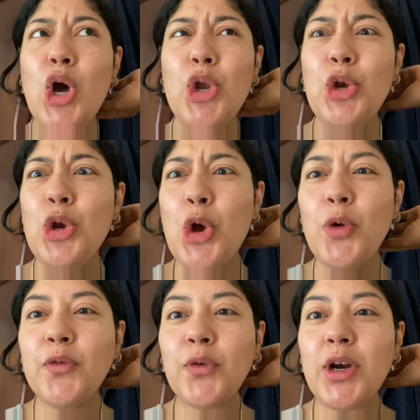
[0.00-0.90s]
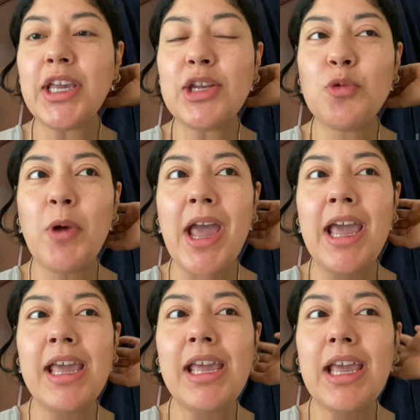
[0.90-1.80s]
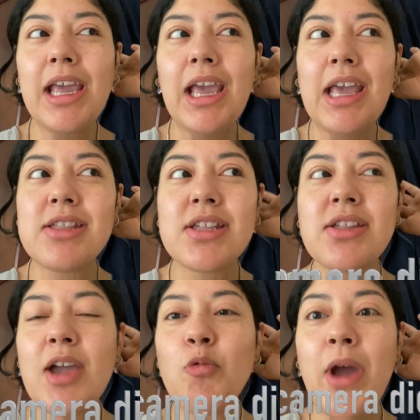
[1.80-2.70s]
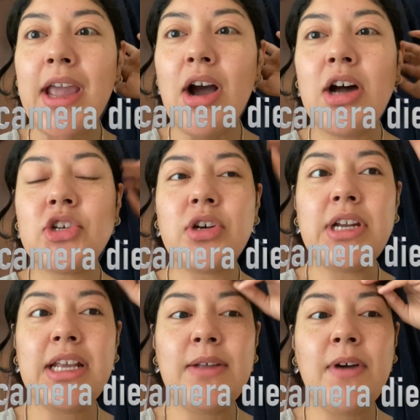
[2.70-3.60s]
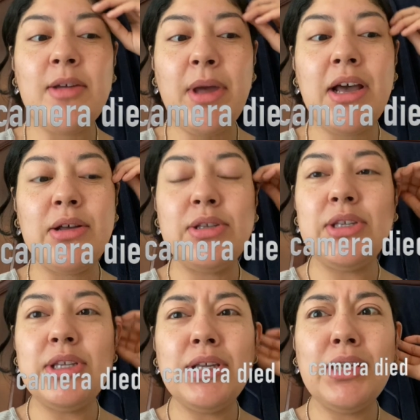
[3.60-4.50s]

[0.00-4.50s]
No freaking way. It says I weigh 185 pounds.